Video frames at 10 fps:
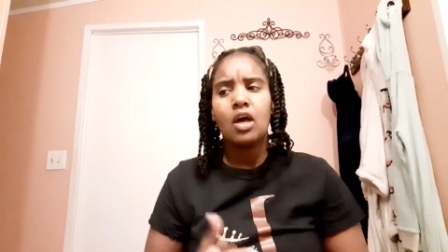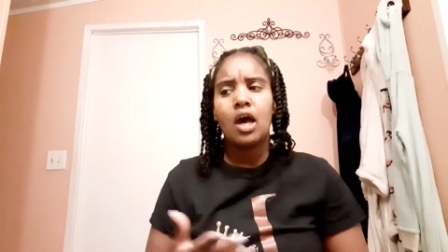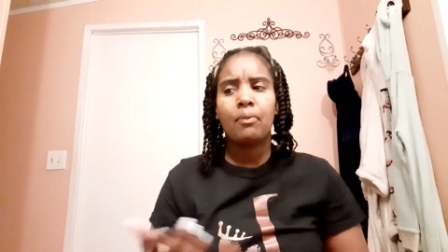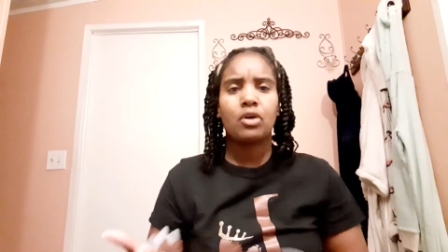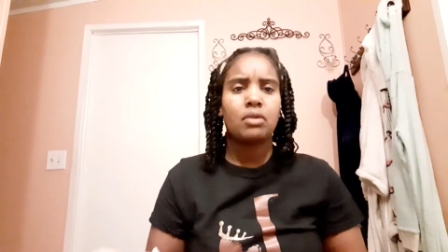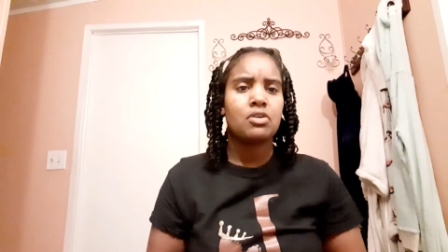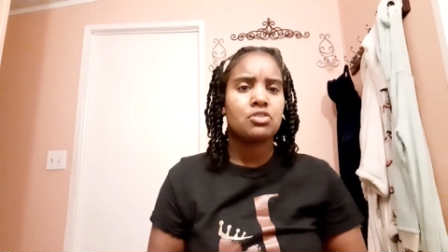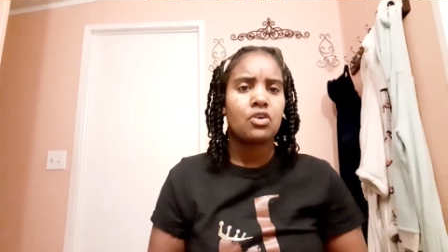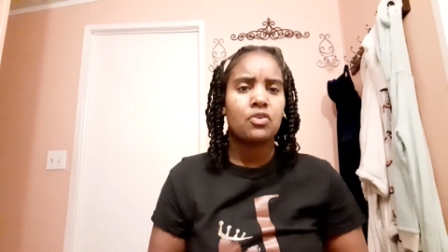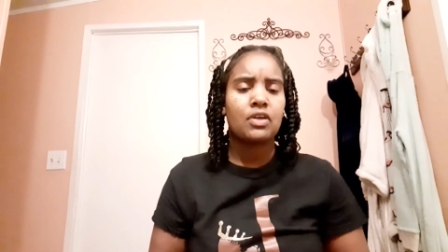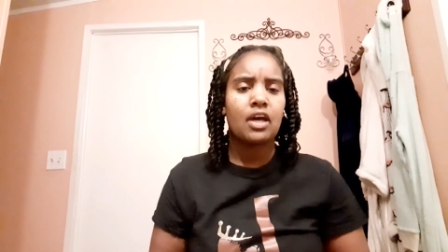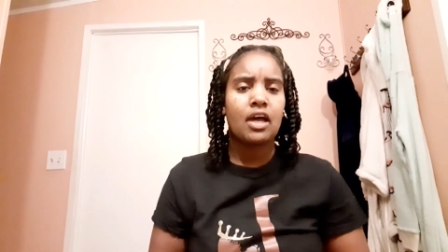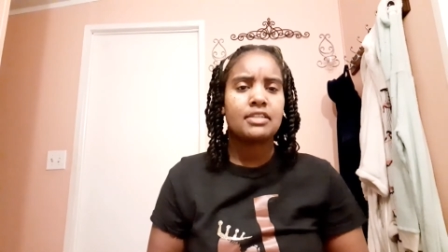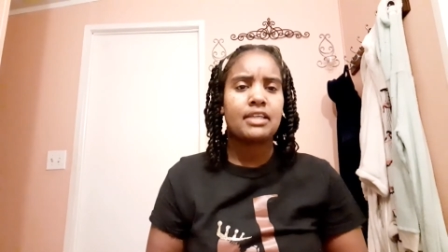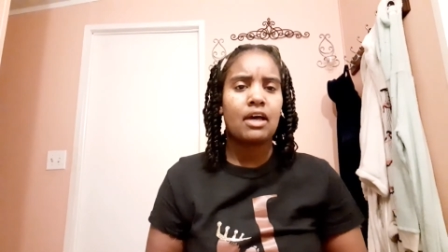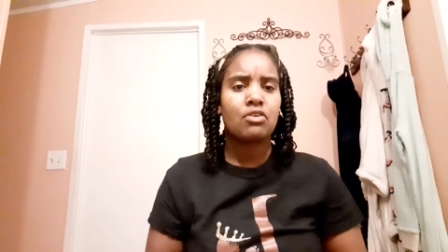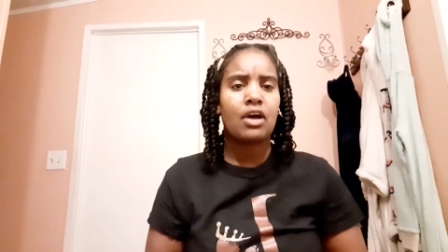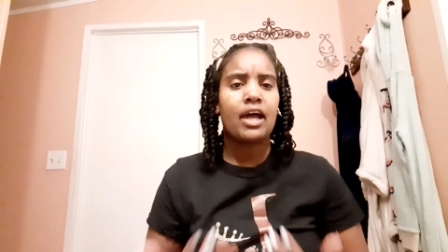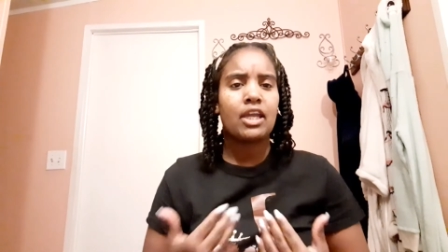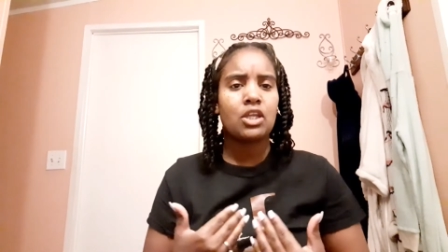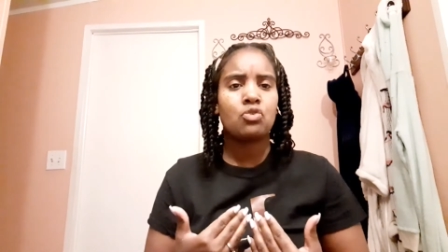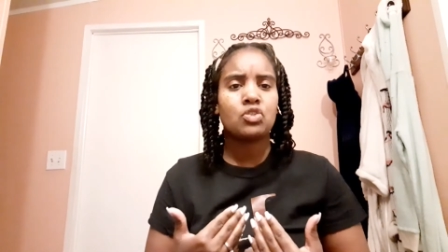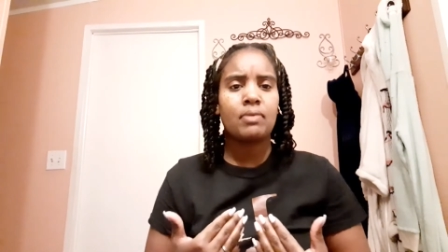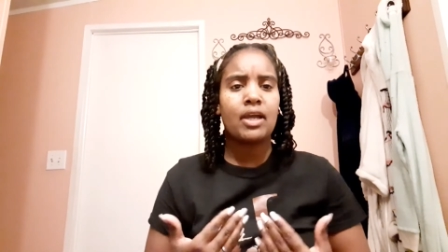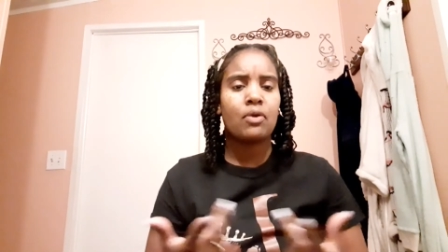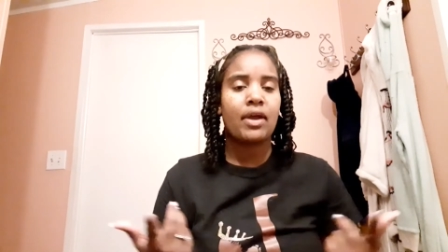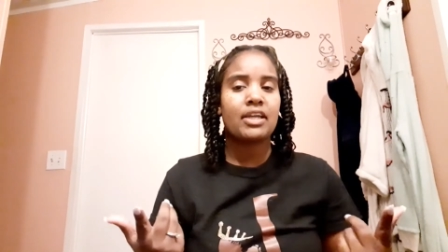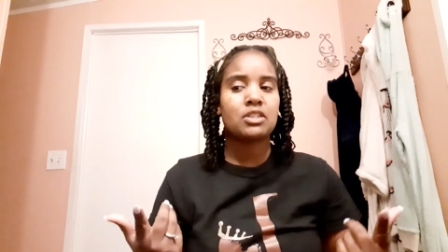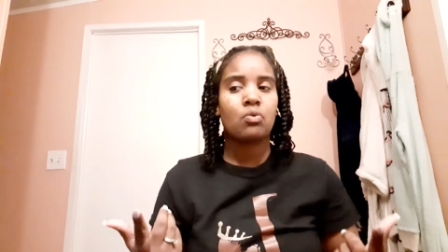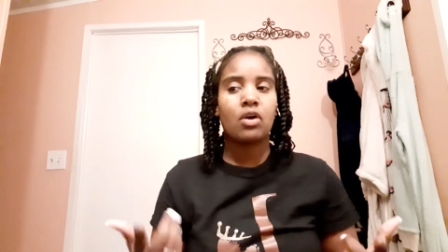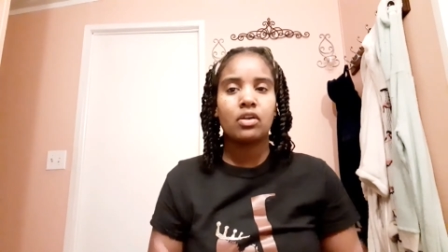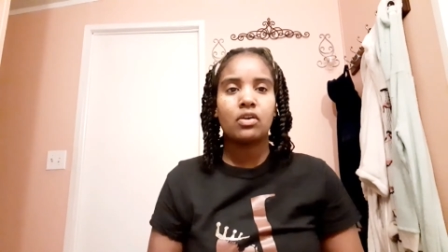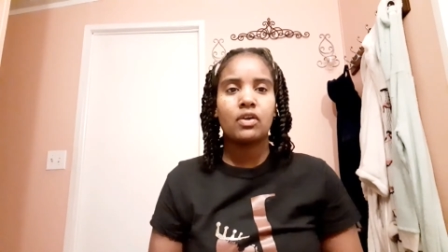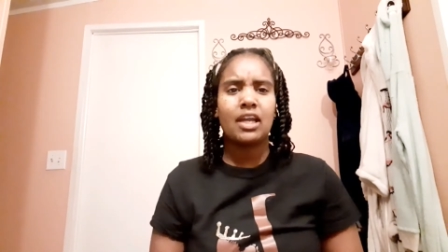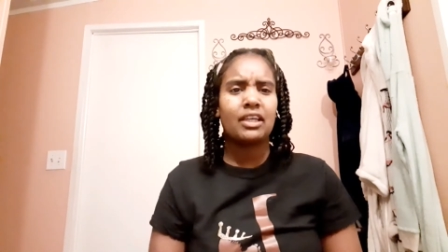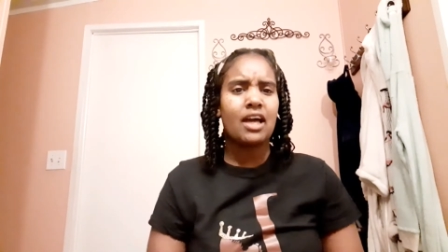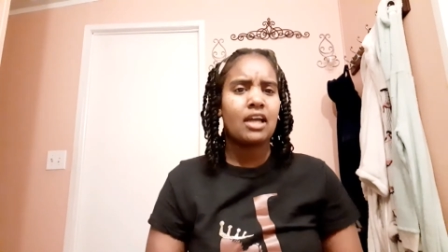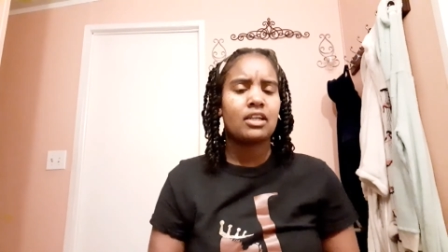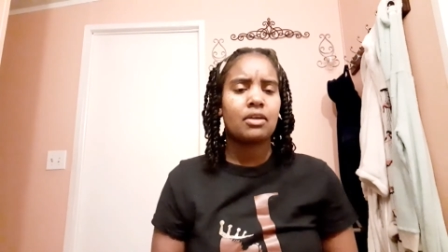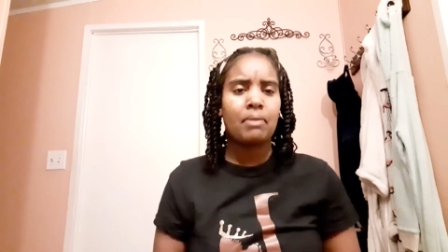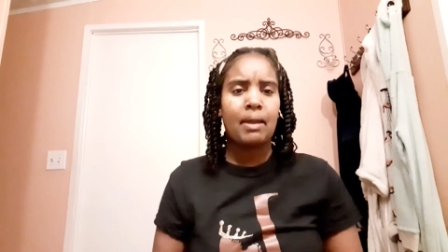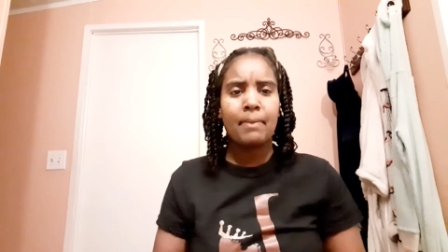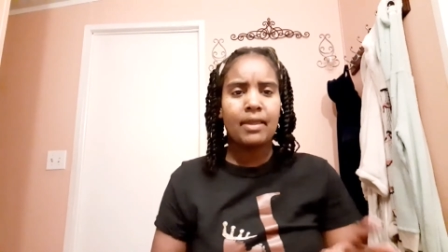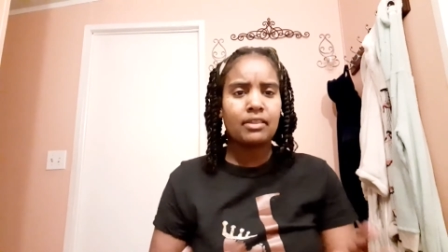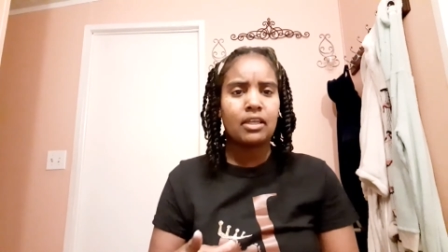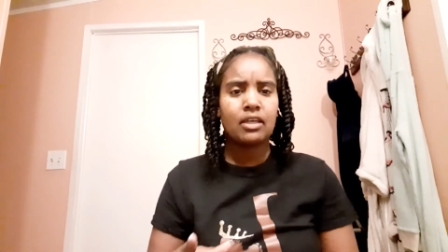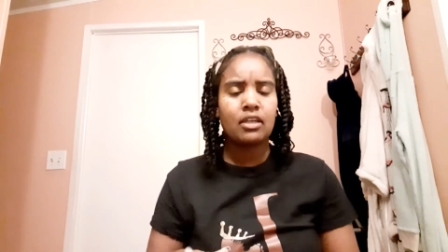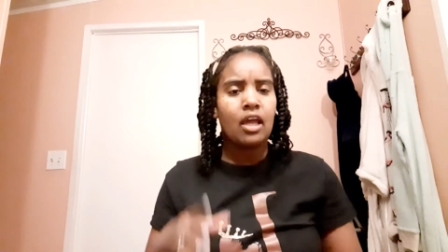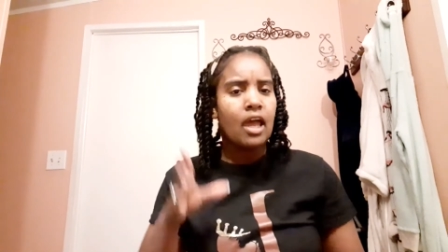I'm going to be showing you guys how I use my rice water and kind of my method.